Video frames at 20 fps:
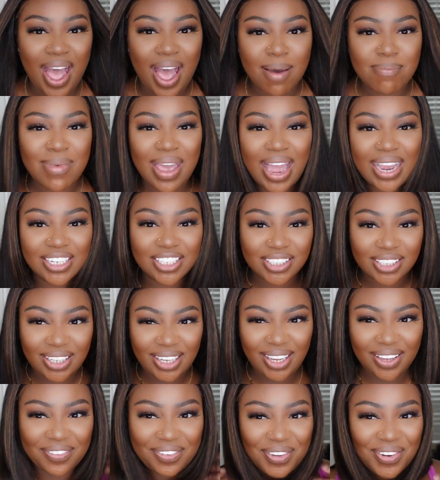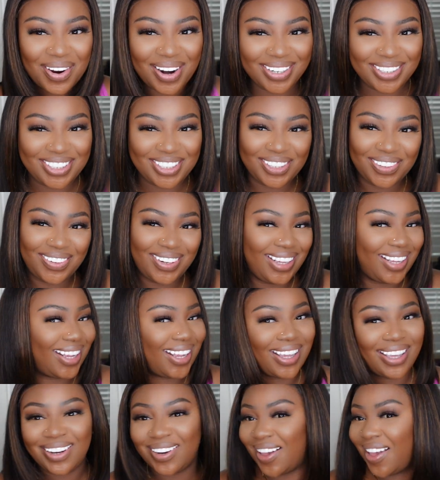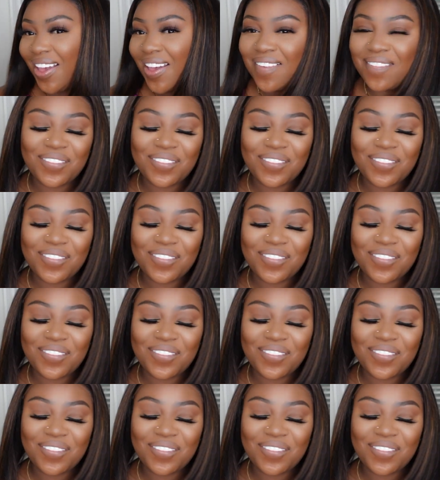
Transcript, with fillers: I'm Ashley if you are tuning in